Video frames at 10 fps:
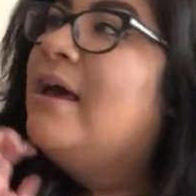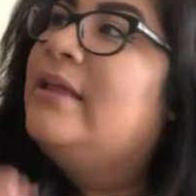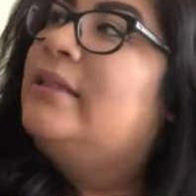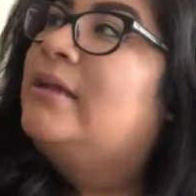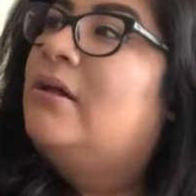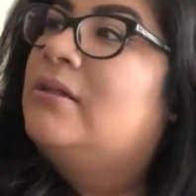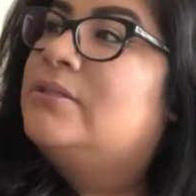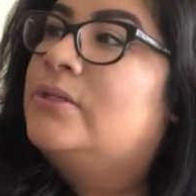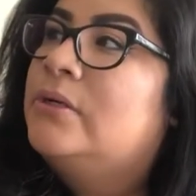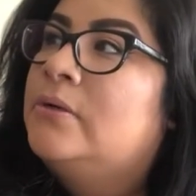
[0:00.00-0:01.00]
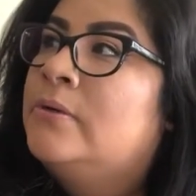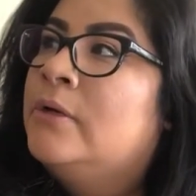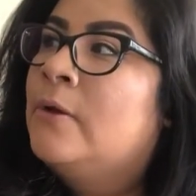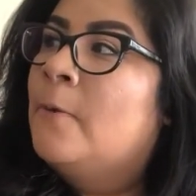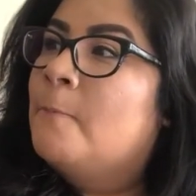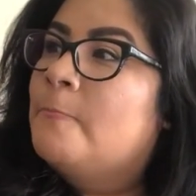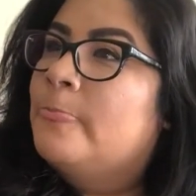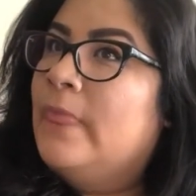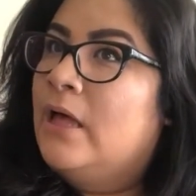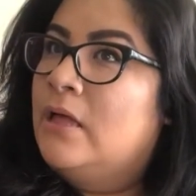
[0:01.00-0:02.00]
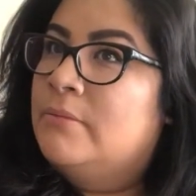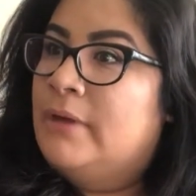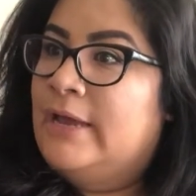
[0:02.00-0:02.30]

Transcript: And then also um,